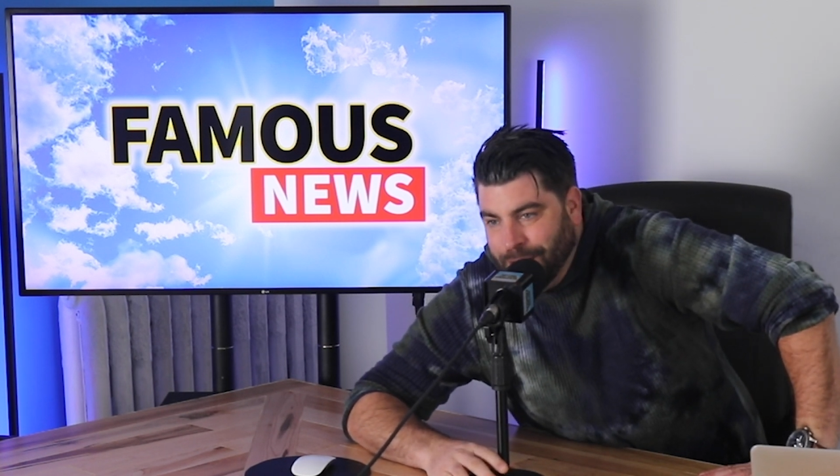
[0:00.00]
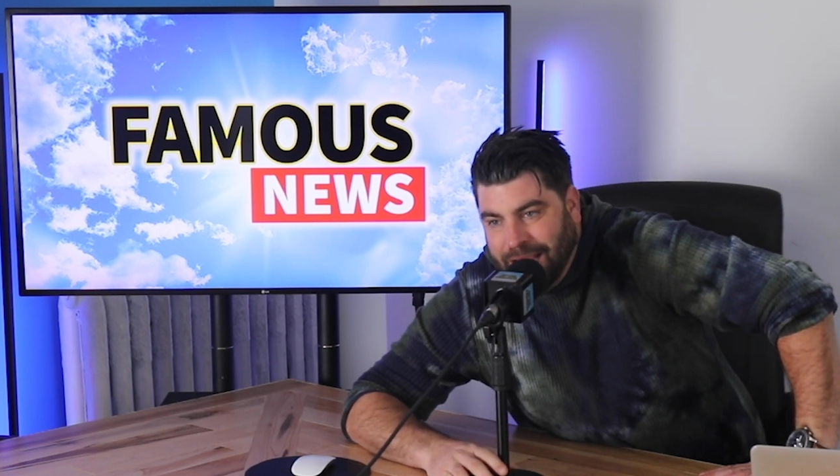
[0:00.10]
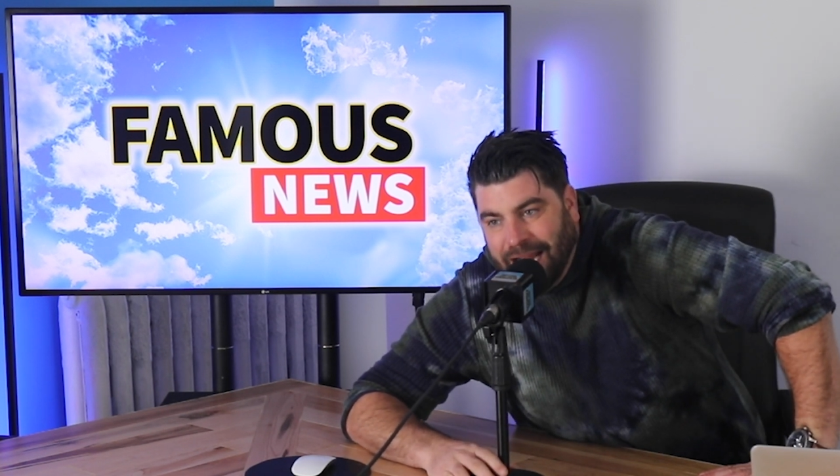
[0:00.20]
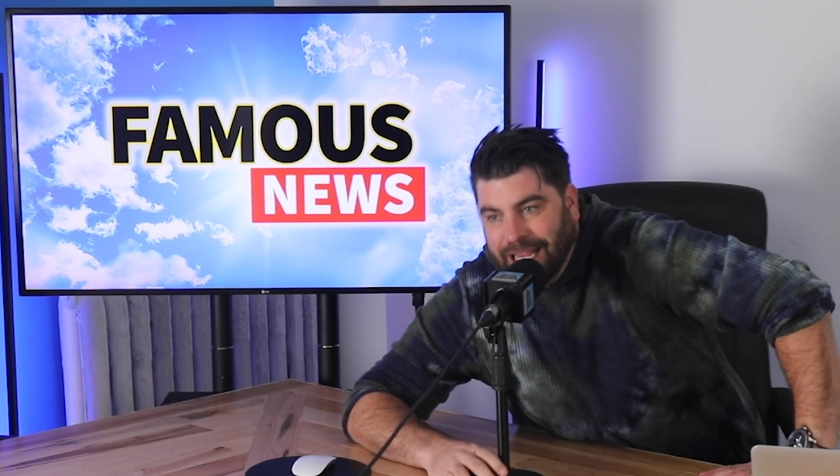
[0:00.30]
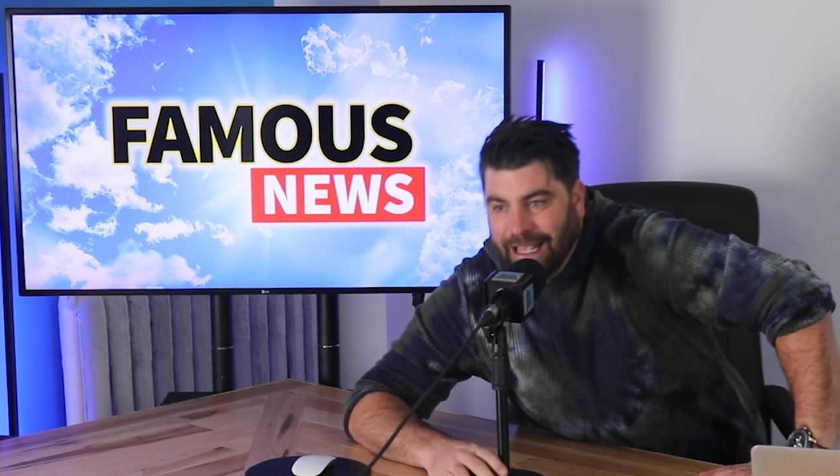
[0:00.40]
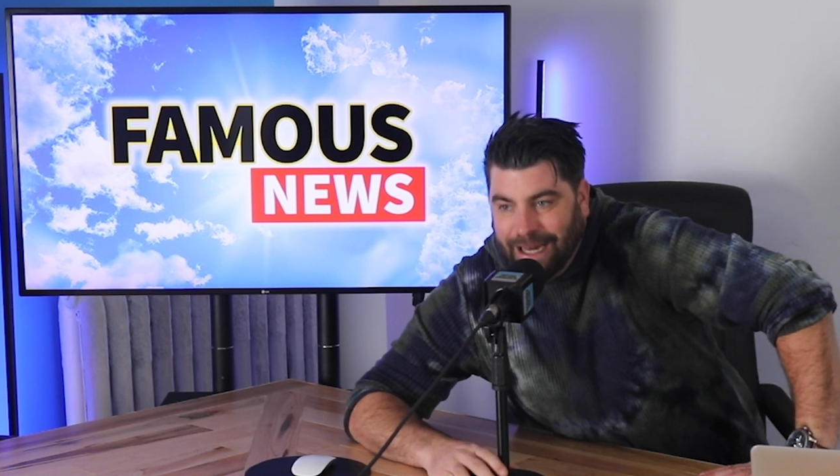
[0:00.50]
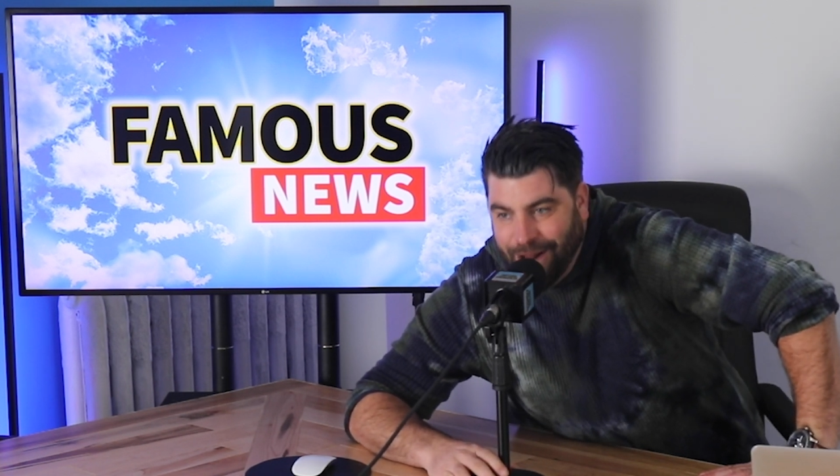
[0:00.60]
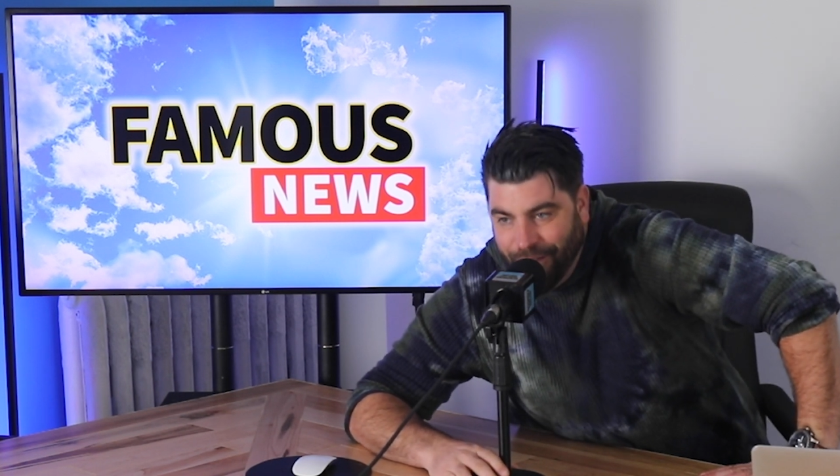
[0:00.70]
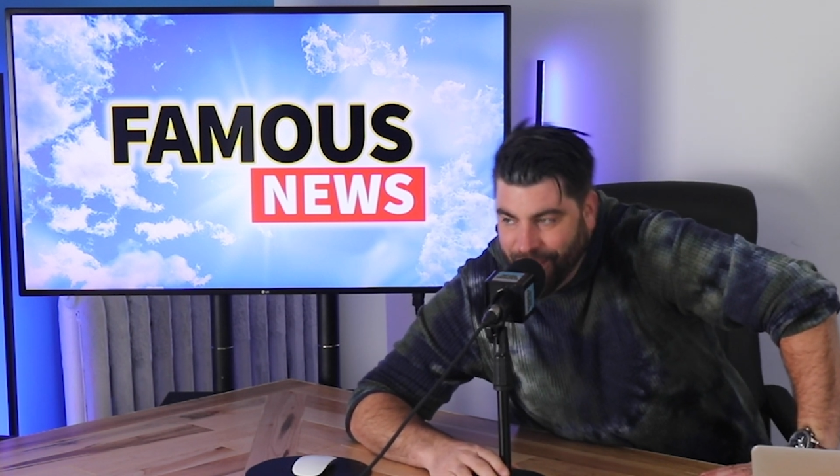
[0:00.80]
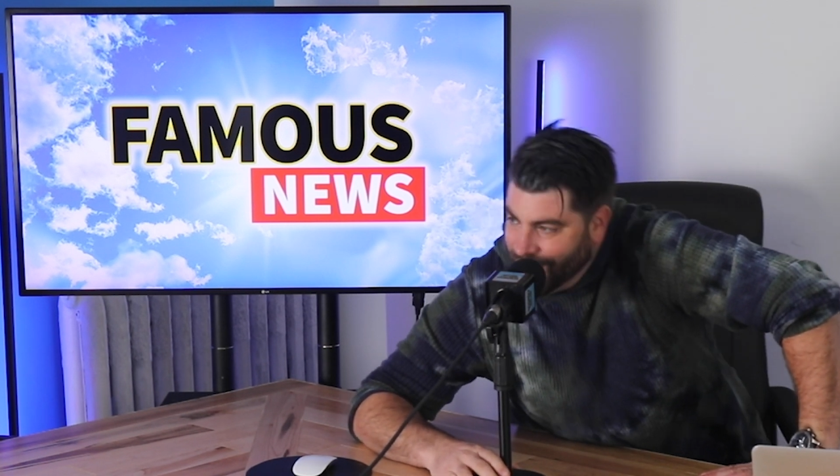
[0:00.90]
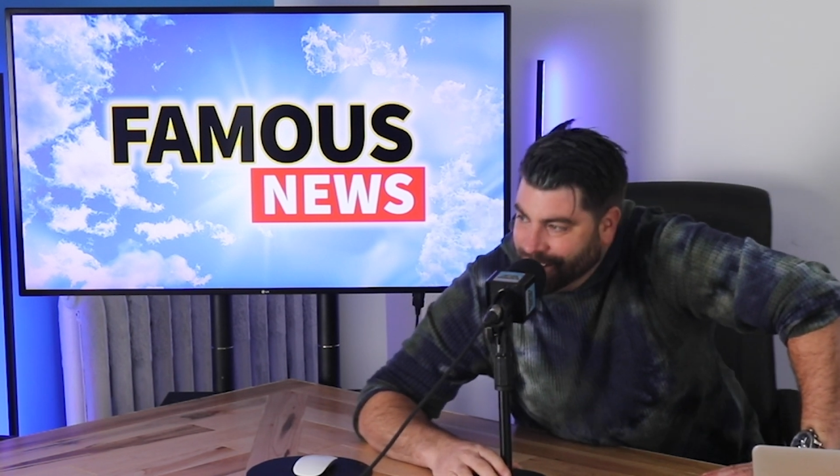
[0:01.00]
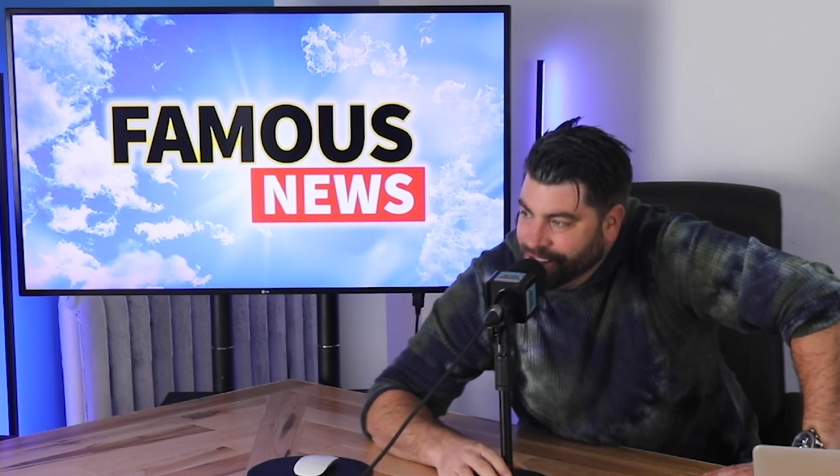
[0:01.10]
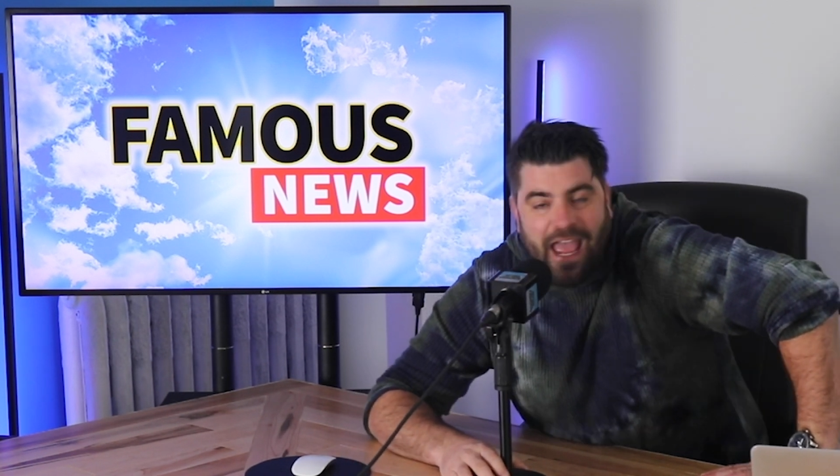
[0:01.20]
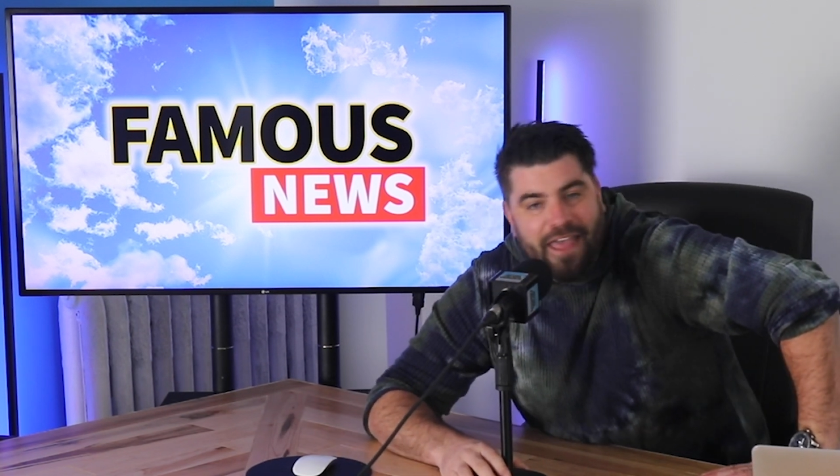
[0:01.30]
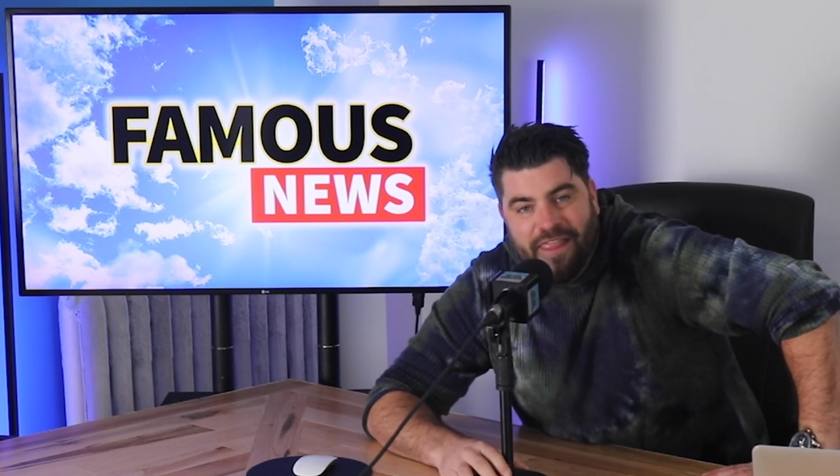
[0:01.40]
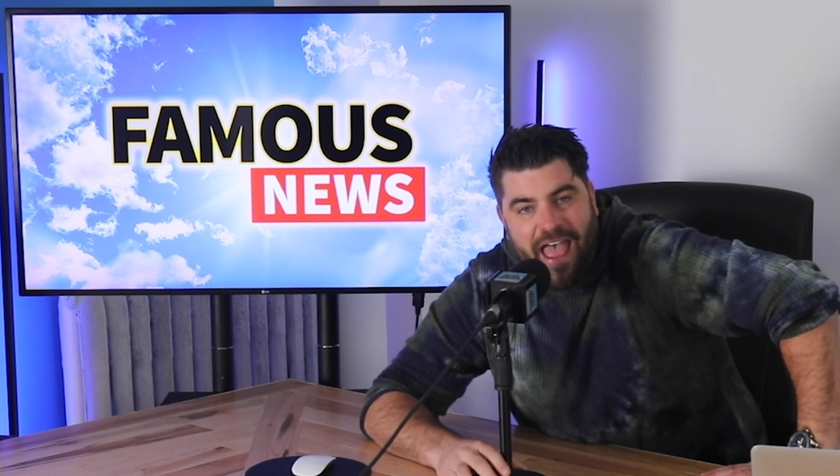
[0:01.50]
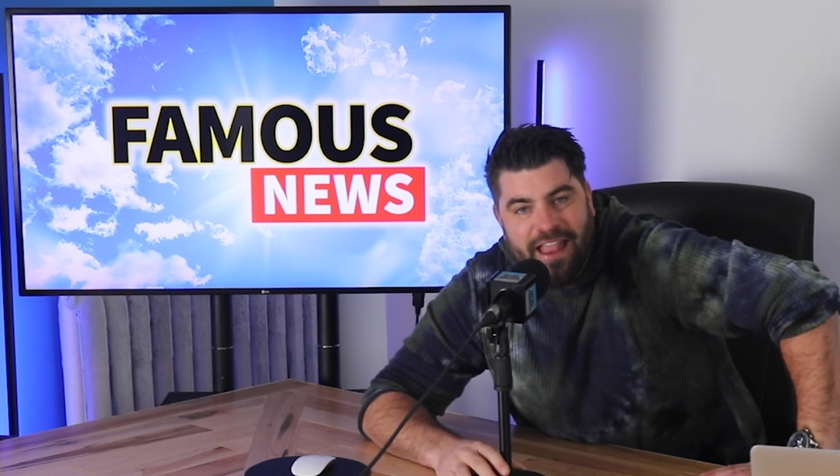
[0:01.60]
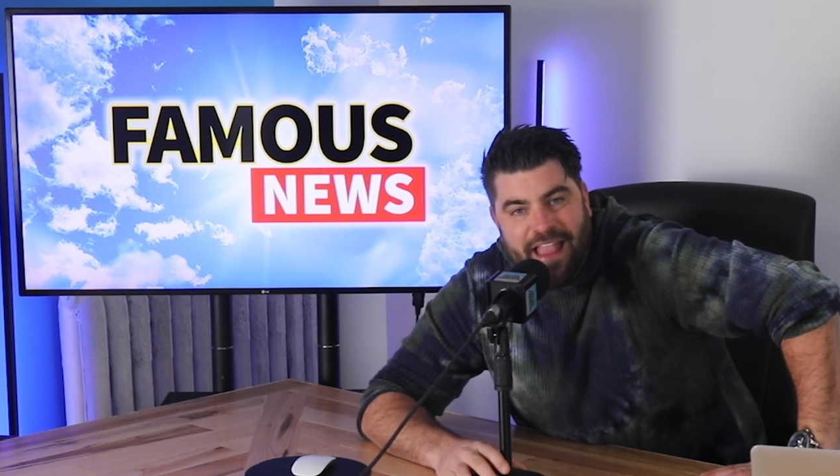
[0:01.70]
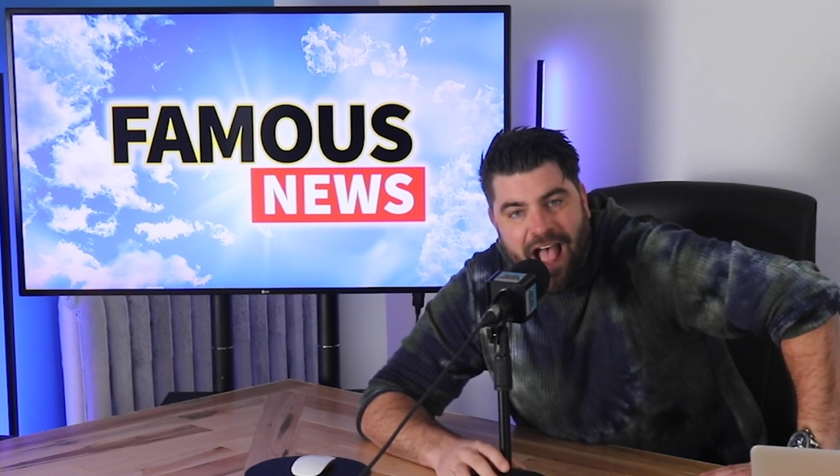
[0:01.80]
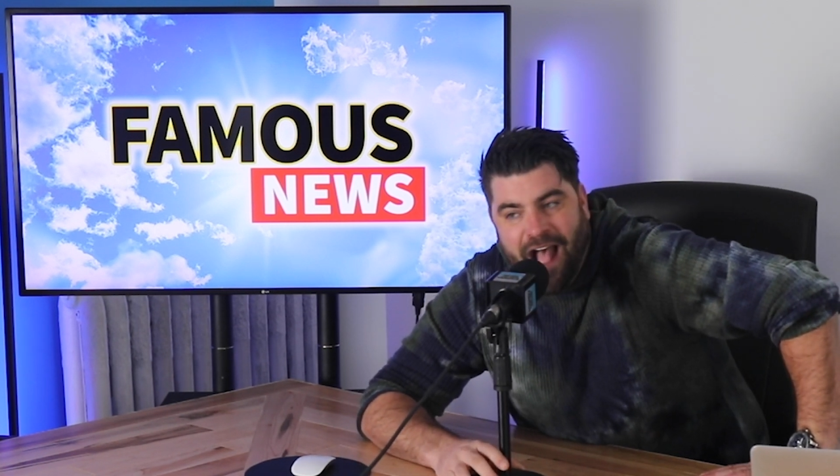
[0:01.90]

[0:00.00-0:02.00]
We got to get in on this. And then,